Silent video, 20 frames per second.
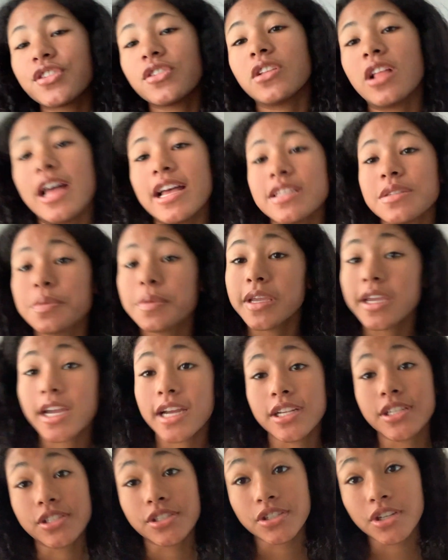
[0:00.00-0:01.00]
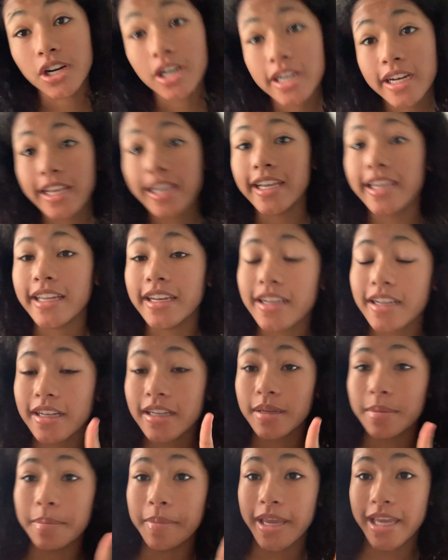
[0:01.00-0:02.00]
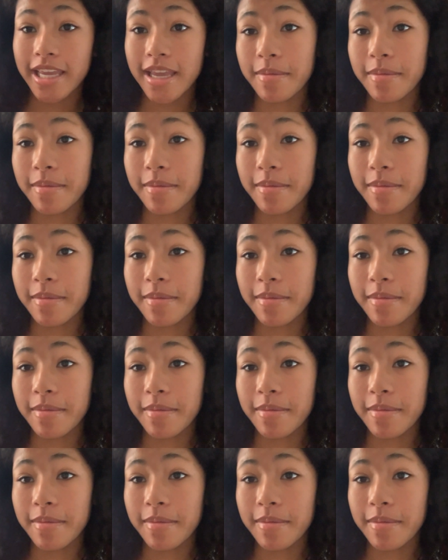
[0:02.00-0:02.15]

last week I started making